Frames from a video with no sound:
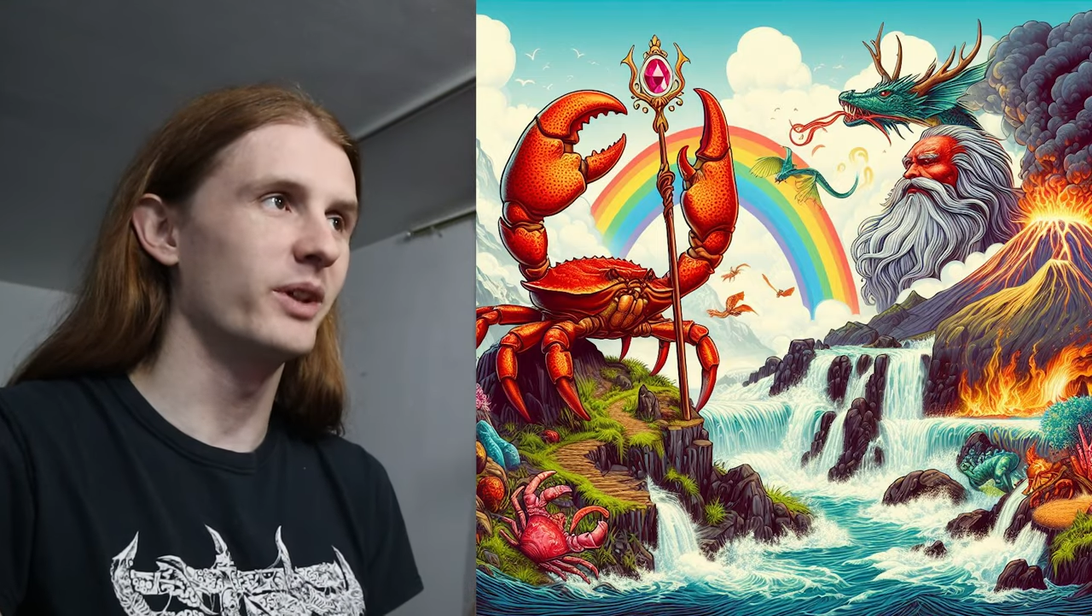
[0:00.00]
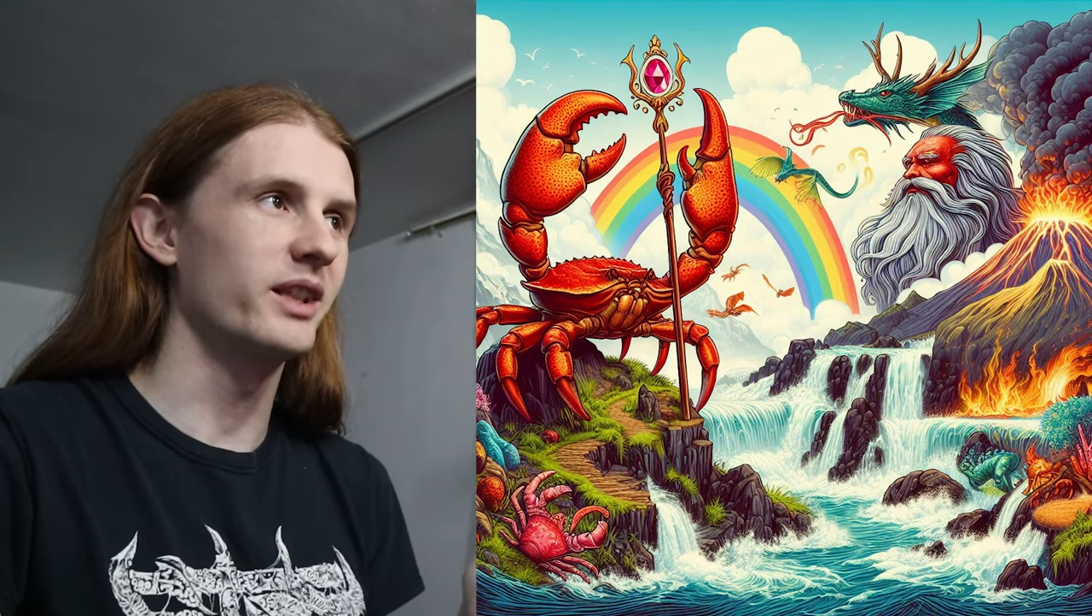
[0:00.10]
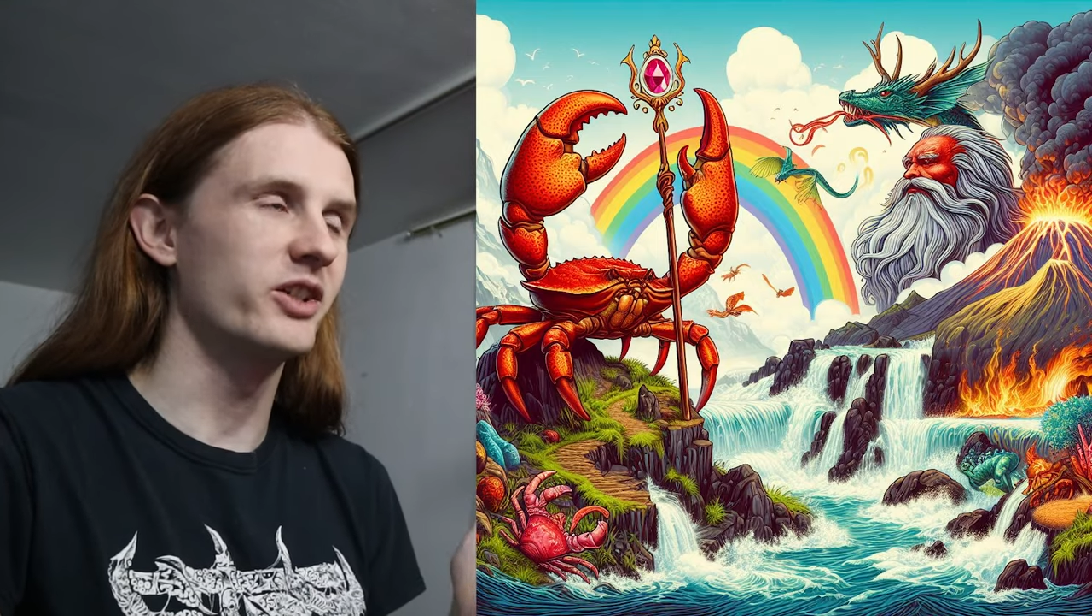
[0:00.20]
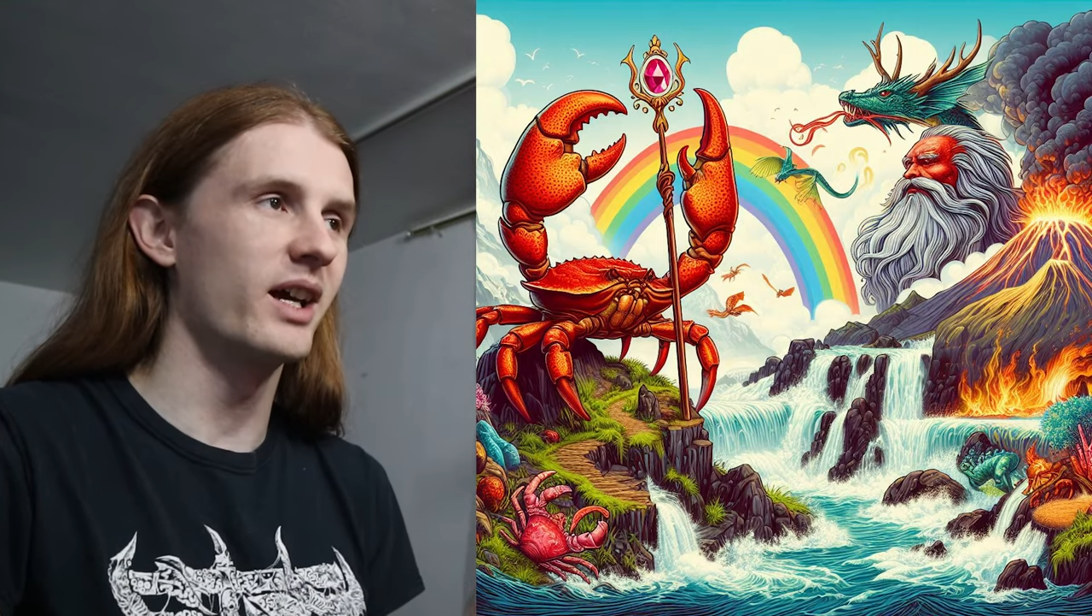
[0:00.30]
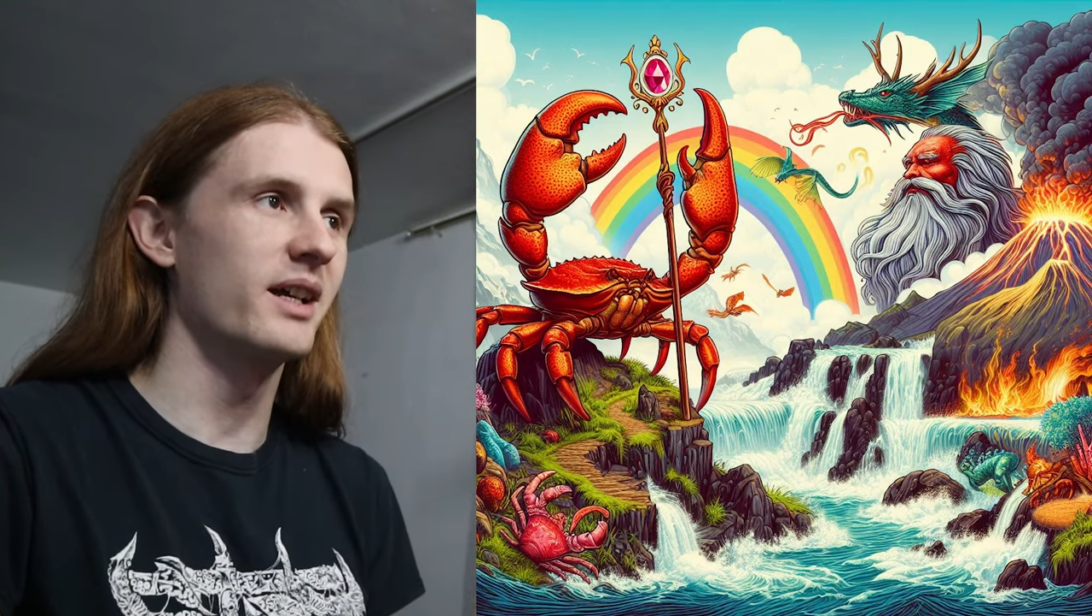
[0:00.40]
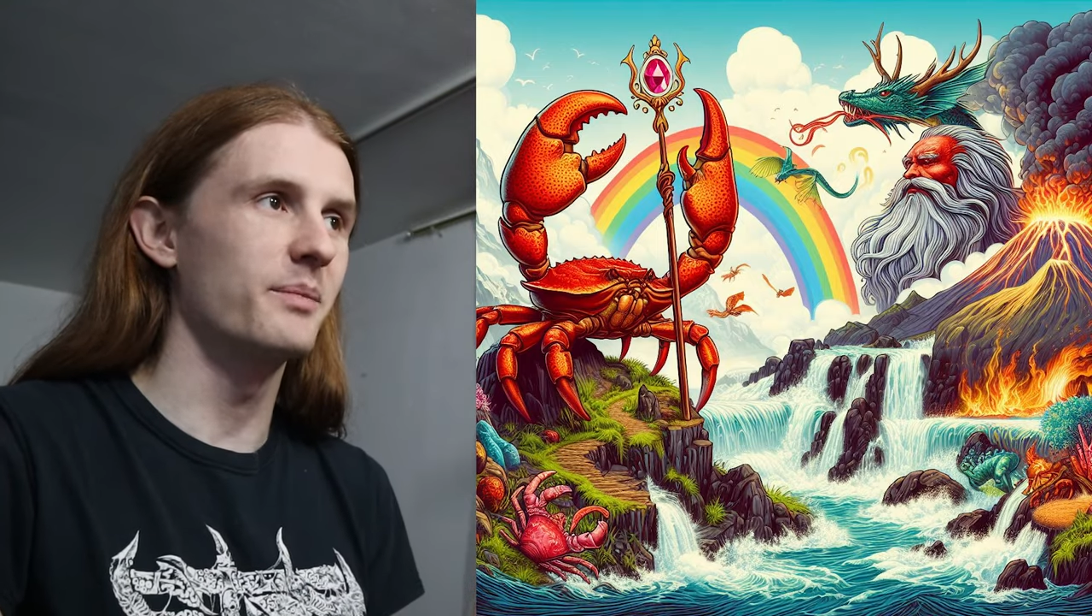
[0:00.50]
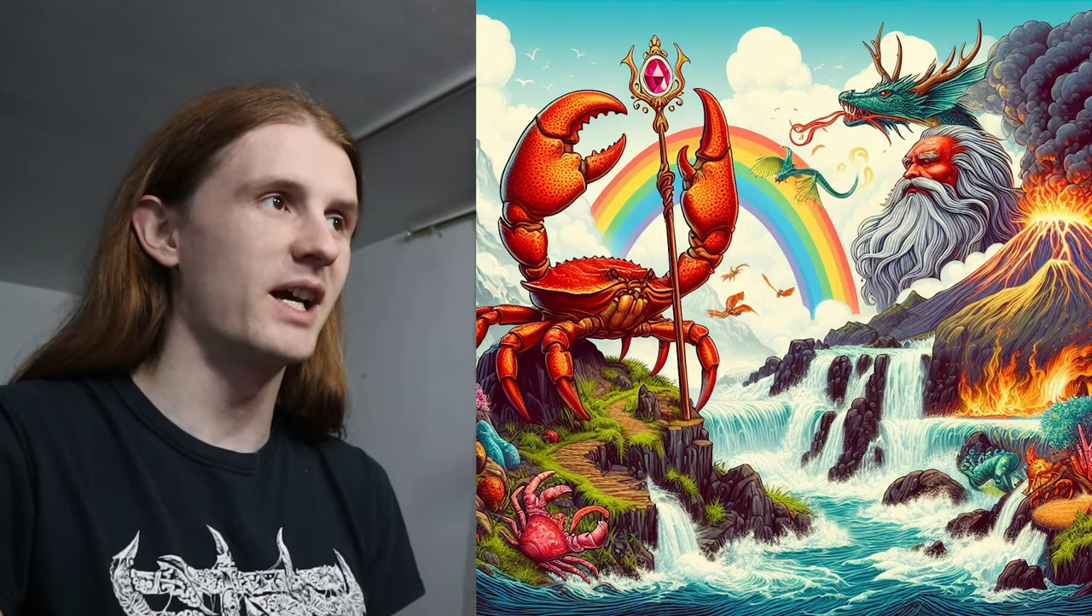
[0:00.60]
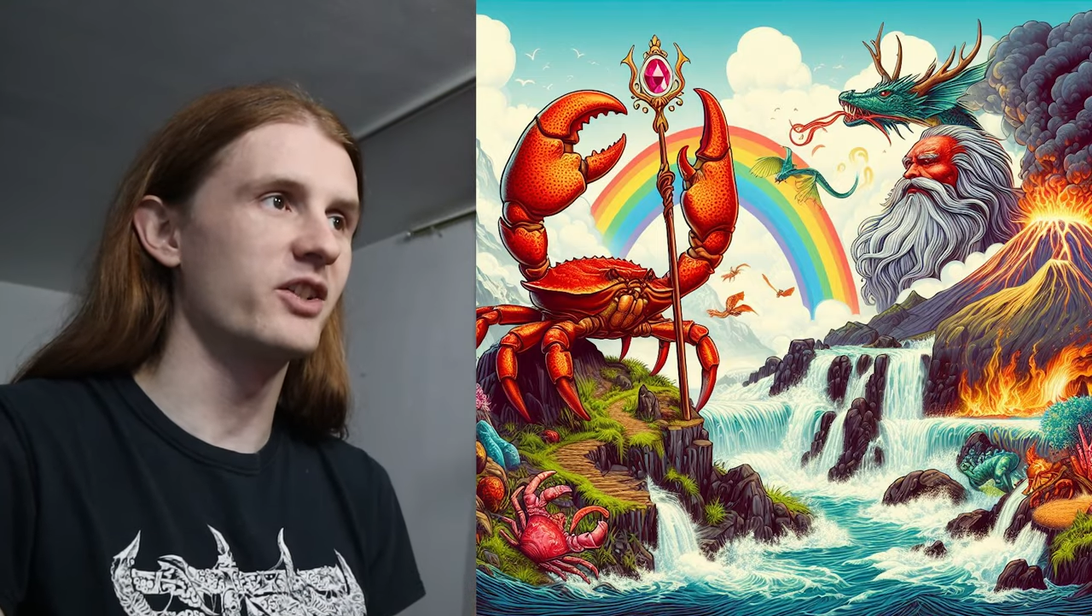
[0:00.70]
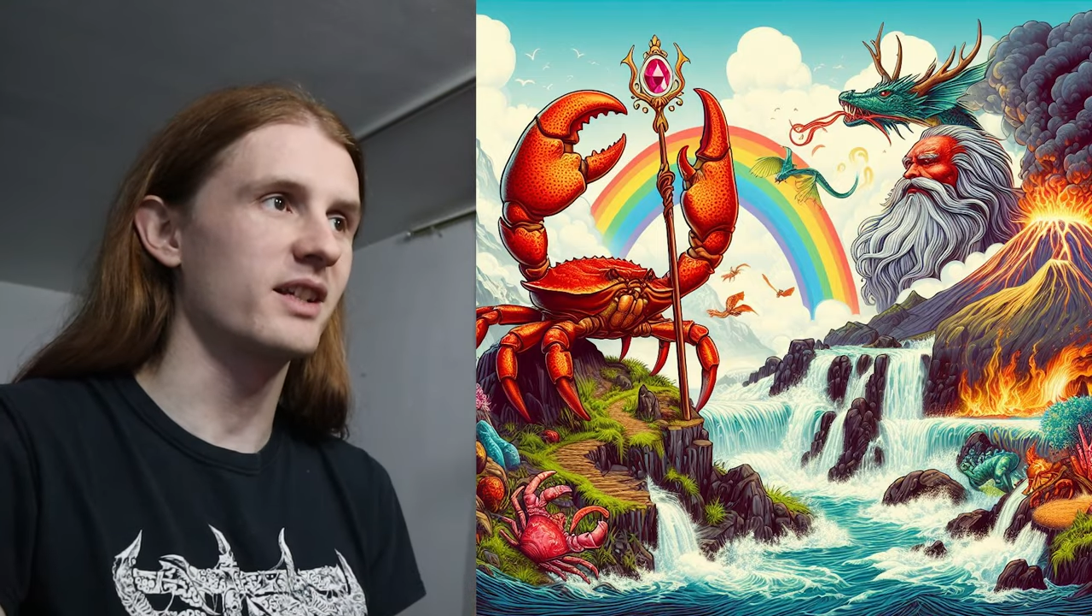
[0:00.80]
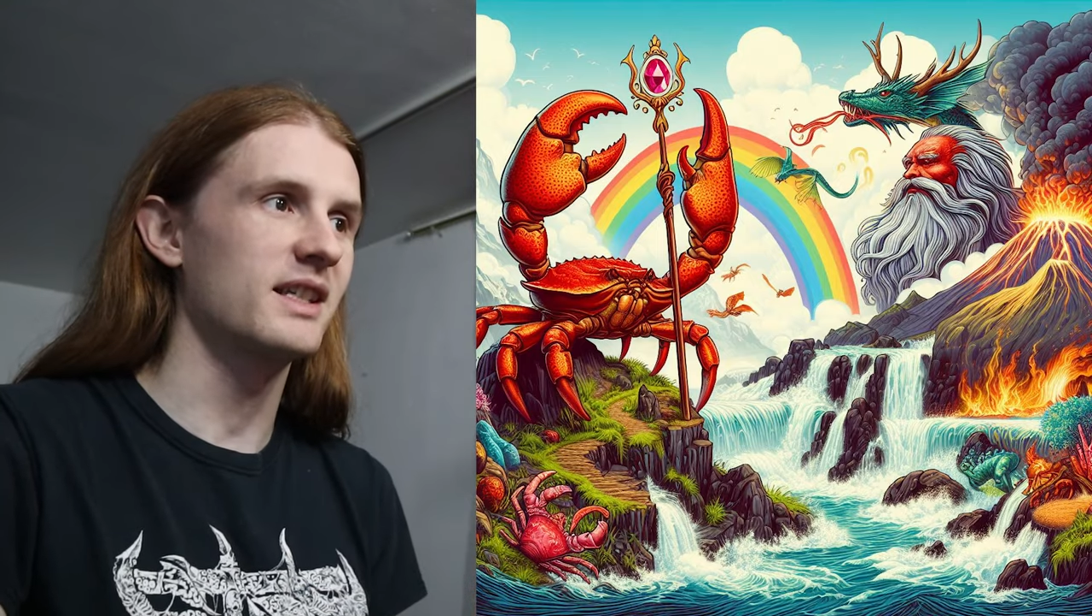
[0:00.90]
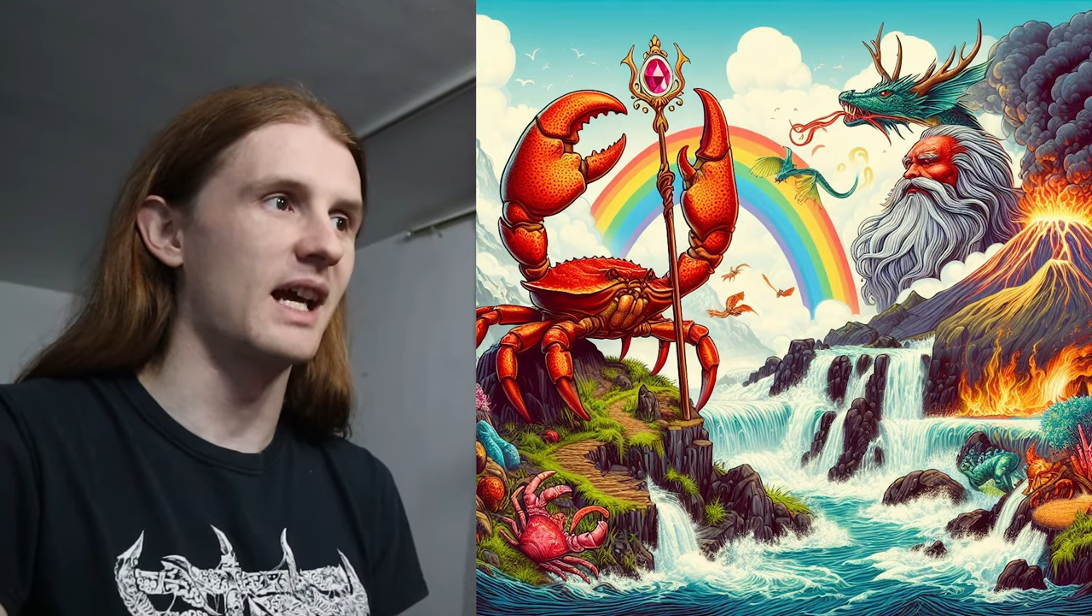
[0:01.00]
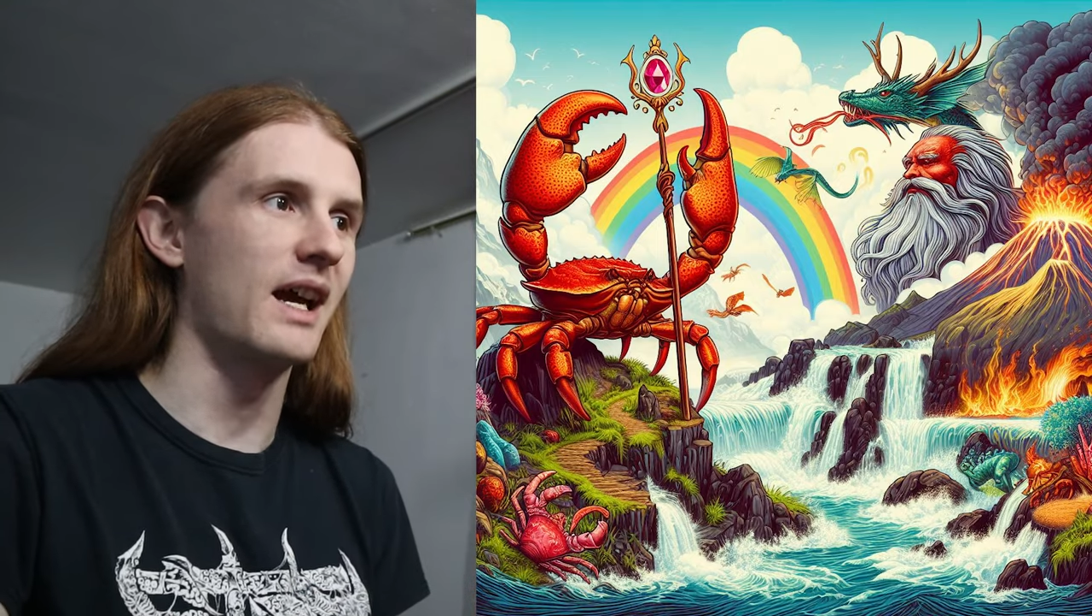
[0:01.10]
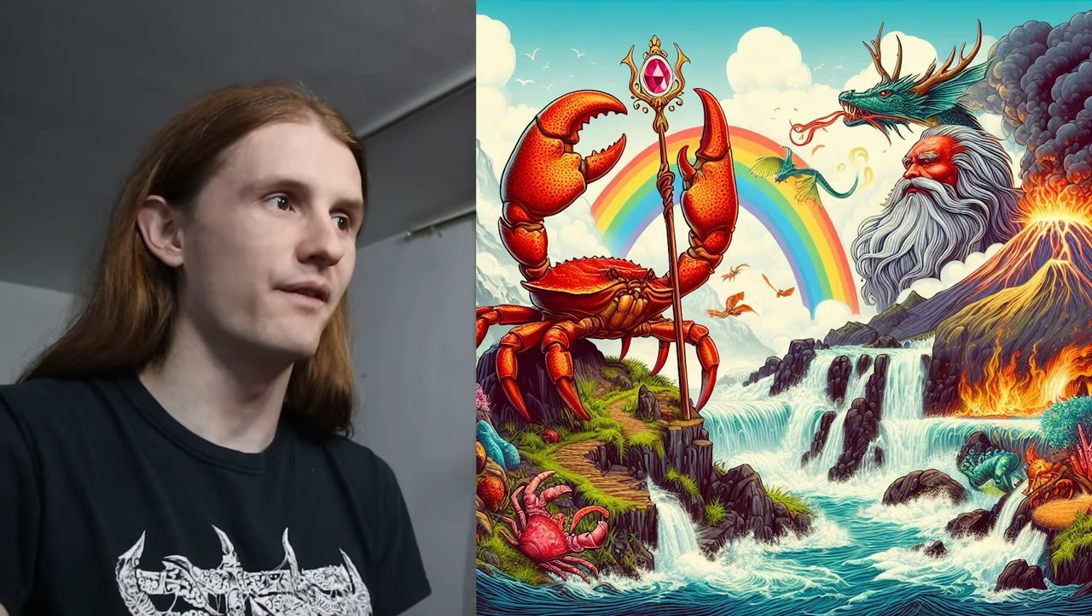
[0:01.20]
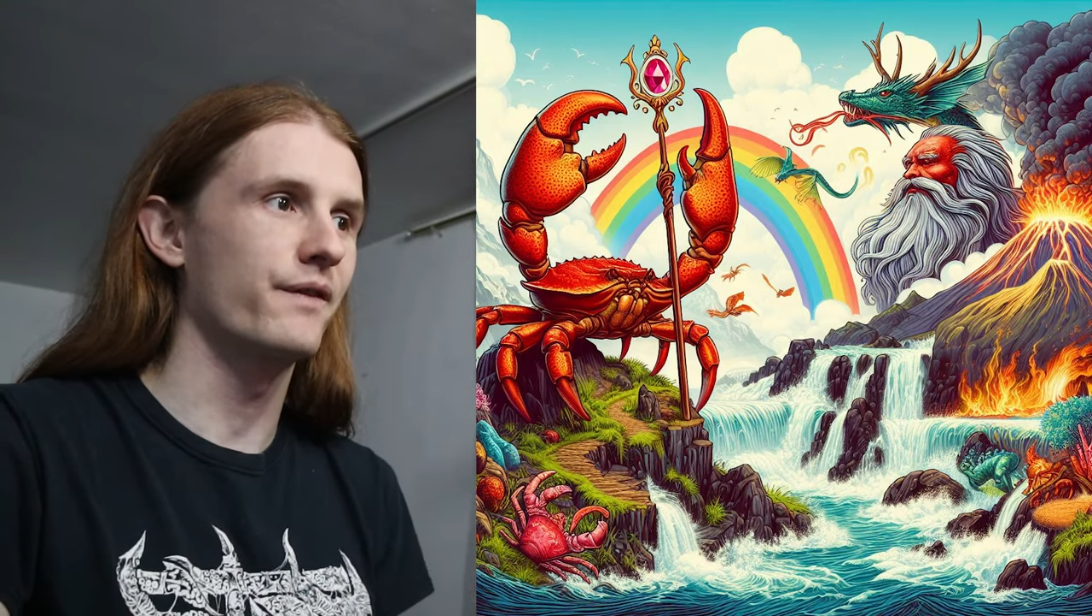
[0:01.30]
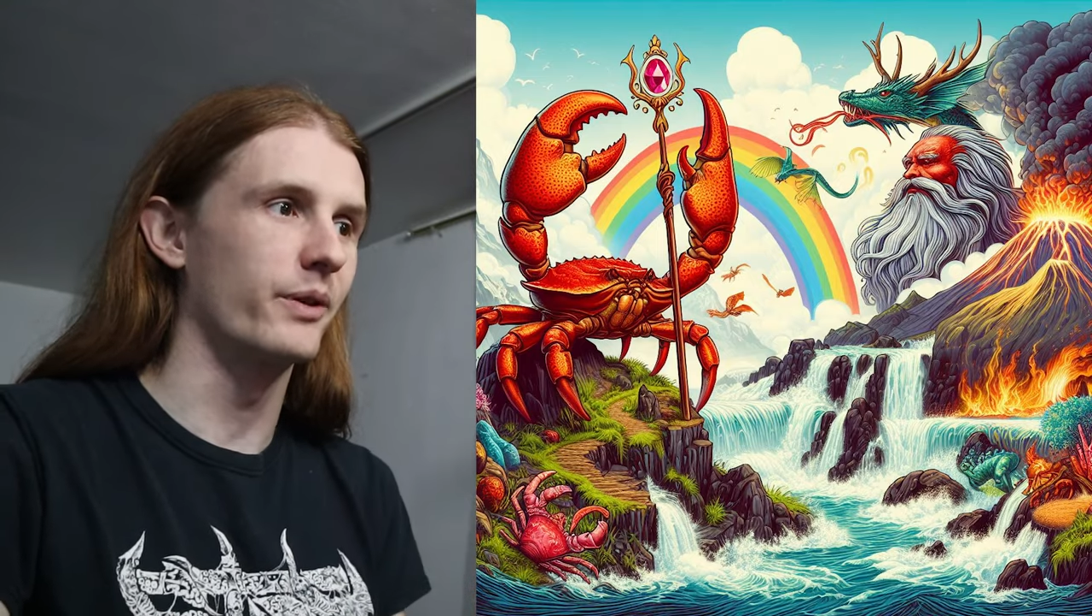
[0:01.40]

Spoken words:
with the giant magic staff,